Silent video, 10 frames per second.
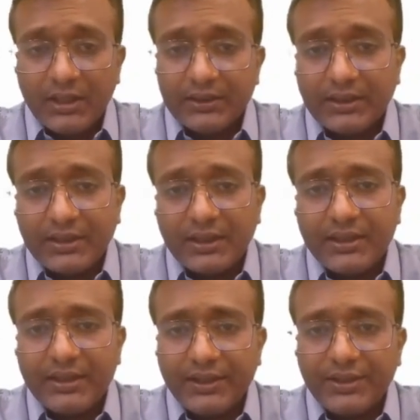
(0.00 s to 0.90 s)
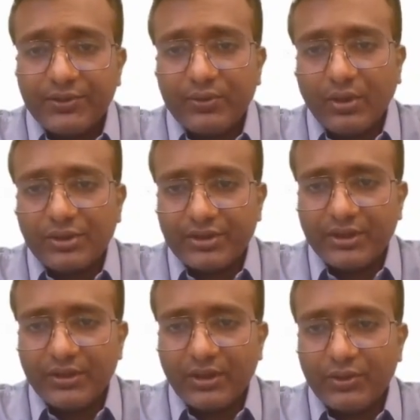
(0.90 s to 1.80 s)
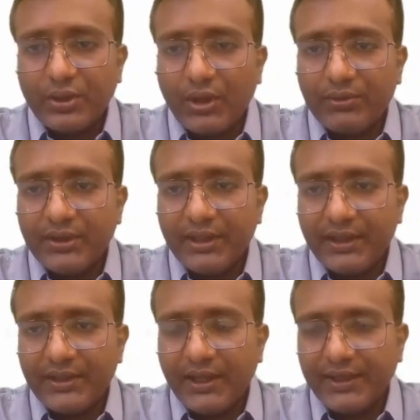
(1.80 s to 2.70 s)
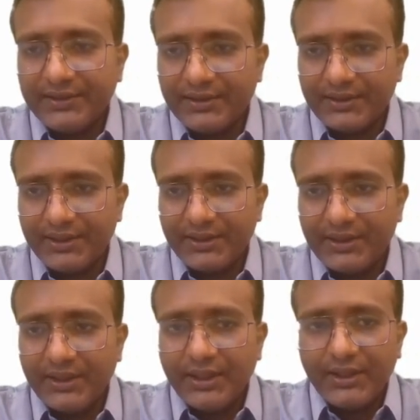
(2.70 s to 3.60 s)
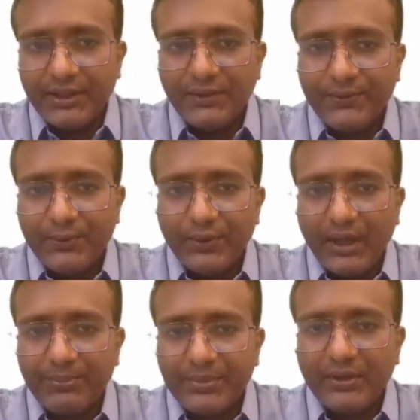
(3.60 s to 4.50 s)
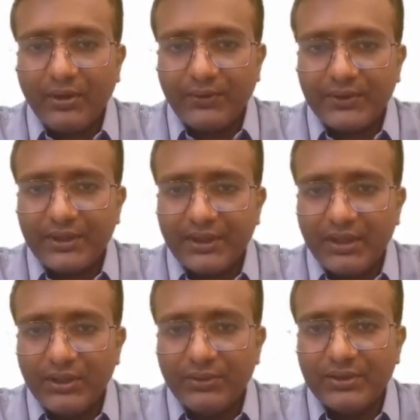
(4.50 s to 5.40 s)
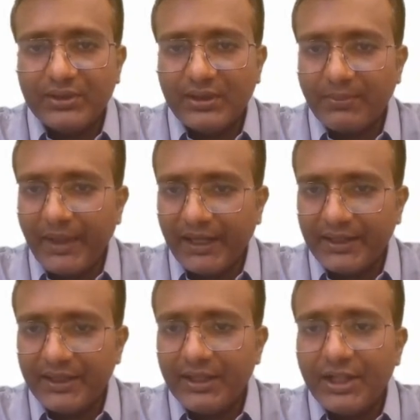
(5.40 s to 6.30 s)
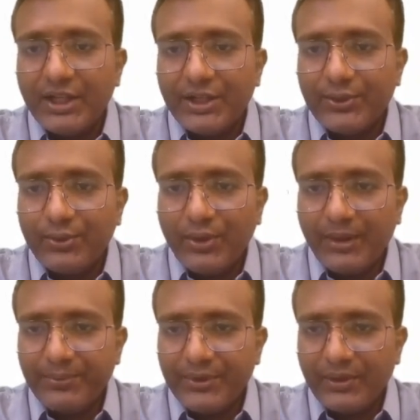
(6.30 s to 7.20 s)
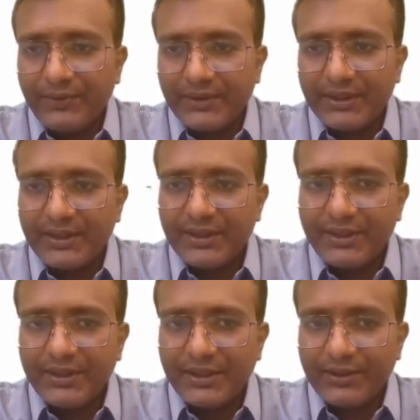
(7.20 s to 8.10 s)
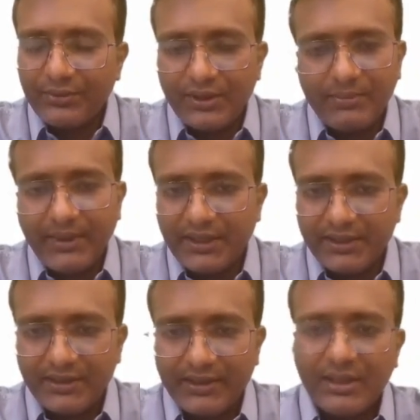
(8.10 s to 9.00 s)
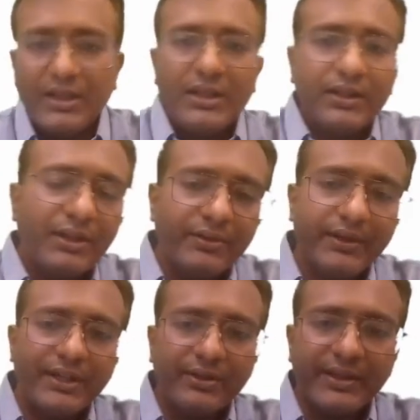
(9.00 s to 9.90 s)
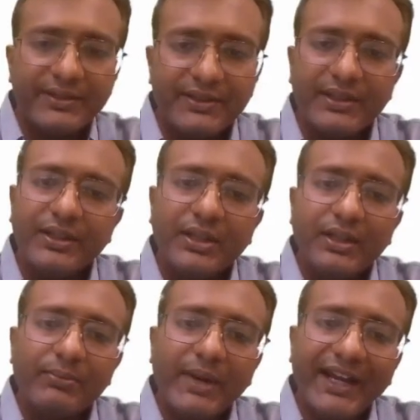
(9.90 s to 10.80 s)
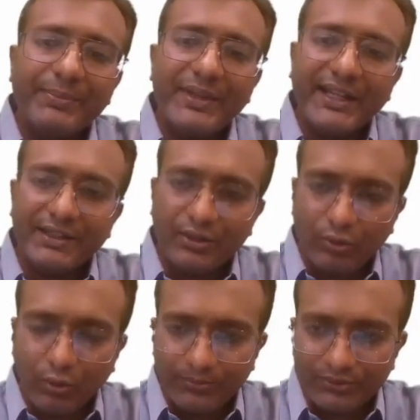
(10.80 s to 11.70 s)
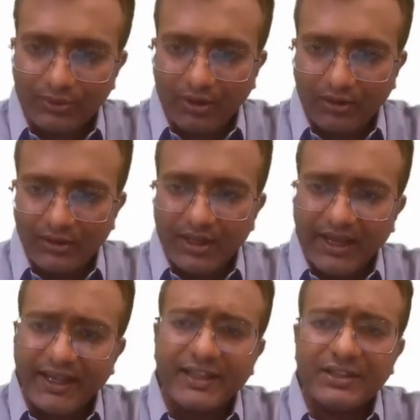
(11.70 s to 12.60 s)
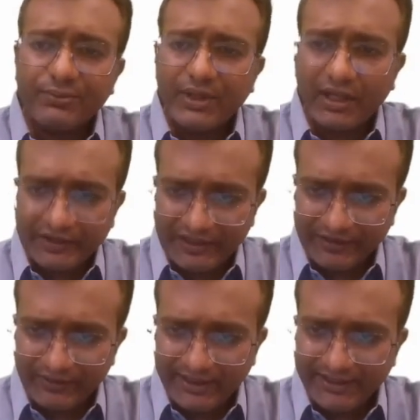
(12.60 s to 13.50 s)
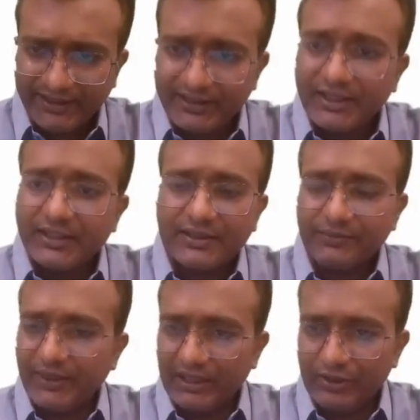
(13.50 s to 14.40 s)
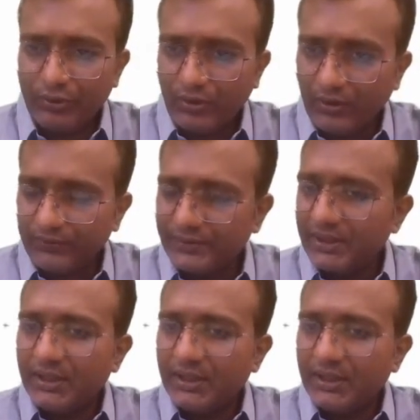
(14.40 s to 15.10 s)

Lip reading: The current is constant throughout the entire circuit. If 2 ampere of current leaves the battery, 2 ampere of current return to the battery. Now here you can see by applying the Ohm's law, as we have calculated the value of